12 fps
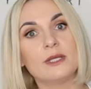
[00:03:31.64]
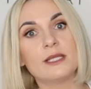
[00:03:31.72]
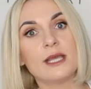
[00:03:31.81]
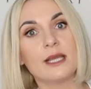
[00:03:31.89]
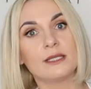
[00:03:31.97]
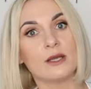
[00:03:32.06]
we
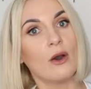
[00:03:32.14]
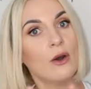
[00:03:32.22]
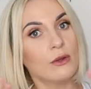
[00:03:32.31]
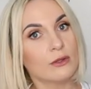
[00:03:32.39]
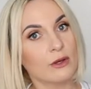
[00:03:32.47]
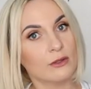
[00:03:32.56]
take the
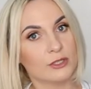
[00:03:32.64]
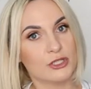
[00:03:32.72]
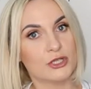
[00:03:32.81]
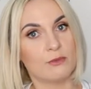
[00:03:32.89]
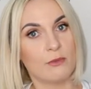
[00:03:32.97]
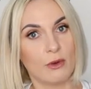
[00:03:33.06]
whole
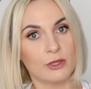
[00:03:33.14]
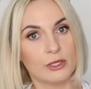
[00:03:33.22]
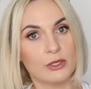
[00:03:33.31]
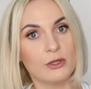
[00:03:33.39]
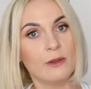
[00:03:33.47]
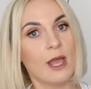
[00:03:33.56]
collagen
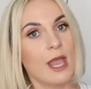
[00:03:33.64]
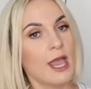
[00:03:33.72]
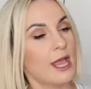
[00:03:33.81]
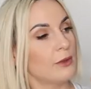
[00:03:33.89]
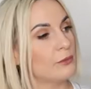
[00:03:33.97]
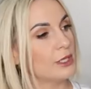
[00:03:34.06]
molecule
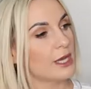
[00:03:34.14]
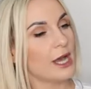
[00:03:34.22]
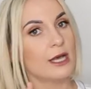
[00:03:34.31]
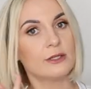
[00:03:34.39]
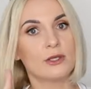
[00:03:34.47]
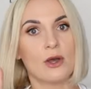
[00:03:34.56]
and we
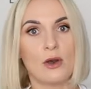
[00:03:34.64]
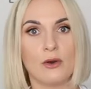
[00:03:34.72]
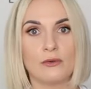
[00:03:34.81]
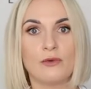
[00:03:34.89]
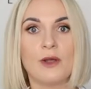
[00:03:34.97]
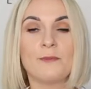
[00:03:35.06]
cut
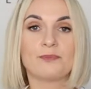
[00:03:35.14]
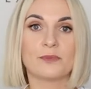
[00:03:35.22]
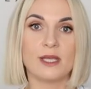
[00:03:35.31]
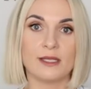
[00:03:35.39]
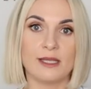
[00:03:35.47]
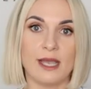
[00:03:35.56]
off
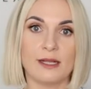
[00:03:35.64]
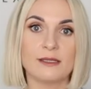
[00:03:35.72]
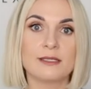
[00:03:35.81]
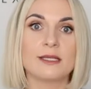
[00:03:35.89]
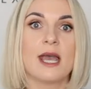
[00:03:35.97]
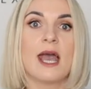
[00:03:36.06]
the
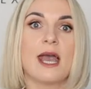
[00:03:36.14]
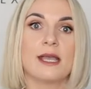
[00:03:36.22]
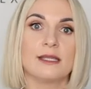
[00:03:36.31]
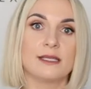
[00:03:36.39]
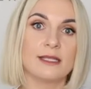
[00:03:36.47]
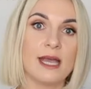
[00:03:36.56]
tails
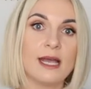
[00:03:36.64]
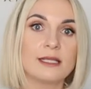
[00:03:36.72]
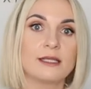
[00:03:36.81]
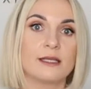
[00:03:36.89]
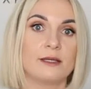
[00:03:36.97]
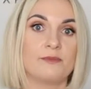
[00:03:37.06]
and
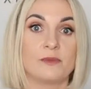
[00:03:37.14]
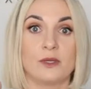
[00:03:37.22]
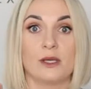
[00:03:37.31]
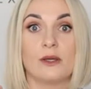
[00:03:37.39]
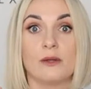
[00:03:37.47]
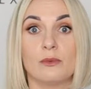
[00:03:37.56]
that um,
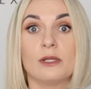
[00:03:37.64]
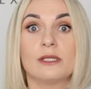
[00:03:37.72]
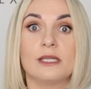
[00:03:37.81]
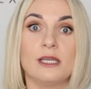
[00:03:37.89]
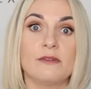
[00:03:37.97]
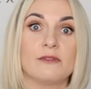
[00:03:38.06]
uh, will
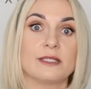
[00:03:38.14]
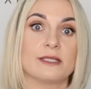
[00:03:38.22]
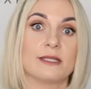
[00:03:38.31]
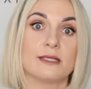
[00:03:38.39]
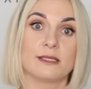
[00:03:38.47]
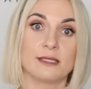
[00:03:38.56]
give
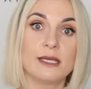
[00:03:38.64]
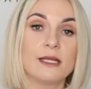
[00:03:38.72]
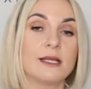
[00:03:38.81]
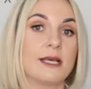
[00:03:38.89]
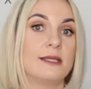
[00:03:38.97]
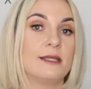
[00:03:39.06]
us
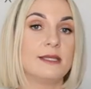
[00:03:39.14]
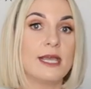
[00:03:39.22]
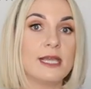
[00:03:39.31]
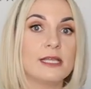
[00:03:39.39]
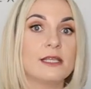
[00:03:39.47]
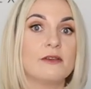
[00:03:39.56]
still a
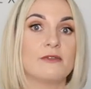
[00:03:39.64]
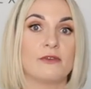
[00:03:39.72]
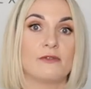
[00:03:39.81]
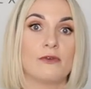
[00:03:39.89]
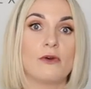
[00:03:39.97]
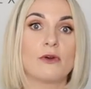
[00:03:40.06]
native
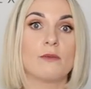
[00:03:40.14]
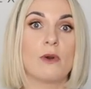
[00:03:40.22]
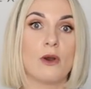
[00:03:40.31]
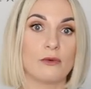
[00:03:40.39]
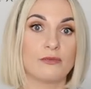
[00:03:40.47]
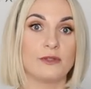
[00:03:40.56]
form
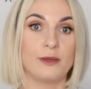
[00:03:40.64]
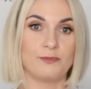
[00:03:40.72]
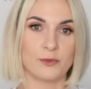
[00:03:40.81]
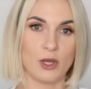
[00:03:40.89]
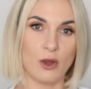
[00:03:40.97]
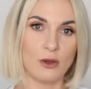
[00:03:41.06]
of the
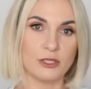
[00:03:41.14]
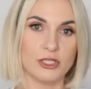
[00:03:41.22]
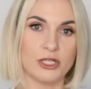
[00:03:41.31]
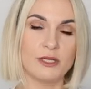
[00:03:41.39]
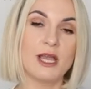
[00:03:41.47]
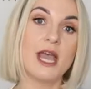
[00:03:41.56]

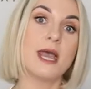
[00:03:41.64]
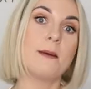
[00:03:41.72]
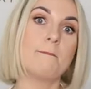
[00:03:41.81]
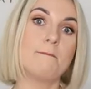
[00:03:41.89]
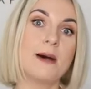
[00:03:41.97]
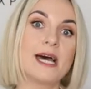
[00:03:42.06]
collagen
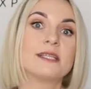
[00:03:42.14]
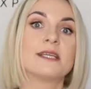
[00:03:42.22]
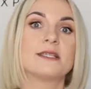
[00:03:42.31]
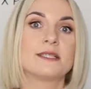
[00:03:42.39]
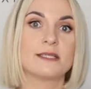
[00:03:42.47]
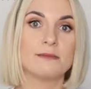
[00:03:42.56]
but
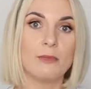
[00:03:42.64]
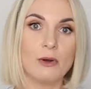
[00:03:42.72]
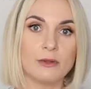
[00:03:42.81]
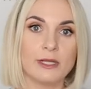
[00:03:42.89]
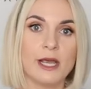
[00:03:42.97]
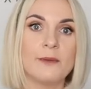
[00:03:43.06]

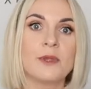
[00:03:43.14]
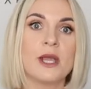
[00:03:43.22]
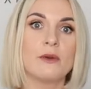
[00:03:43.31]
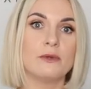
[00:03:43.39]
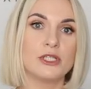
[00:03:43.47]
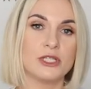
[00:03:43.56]
smaller,
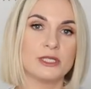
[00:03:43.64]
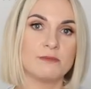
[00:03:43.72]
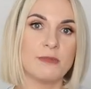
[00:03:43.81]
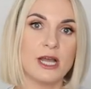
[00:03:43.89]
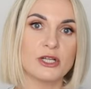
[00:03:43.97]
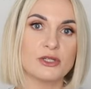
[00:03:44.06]
which is
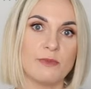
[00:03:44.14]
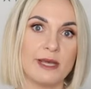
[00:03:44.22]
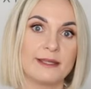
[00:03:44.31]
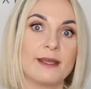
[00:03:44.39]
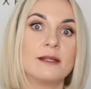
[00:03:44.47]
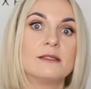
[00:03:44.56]
much
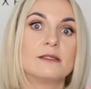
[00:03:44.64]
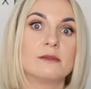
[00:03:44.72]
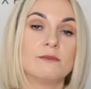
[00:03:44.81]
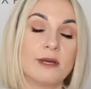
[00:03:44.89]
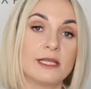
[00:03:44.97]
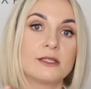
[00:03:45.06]
better,
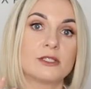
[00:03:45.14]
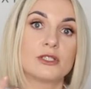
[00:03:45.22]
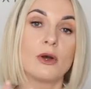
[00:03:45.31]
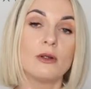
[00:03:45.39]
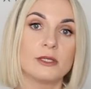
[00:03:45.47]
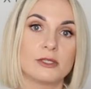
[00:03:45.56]
better
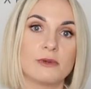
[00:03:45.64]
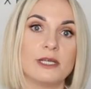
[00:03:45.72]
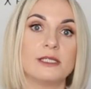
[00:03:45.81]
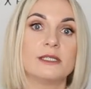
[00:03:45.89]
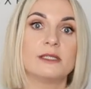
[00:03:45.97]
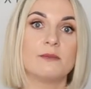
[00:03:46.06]

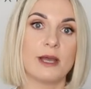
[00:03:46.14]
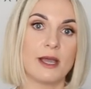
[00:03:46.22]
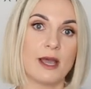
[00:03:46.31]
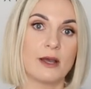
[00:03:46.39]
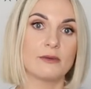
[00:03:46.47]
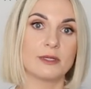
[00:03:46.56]
tolerated
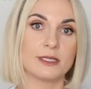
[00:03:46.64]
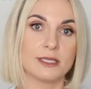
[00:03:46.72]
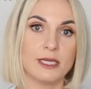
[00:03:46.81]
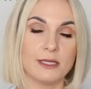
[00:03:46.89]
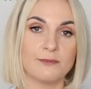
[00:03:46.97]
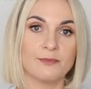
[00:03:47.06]
by our
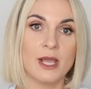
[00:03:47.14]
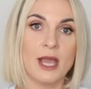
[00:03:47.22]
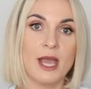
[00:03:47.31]
skin.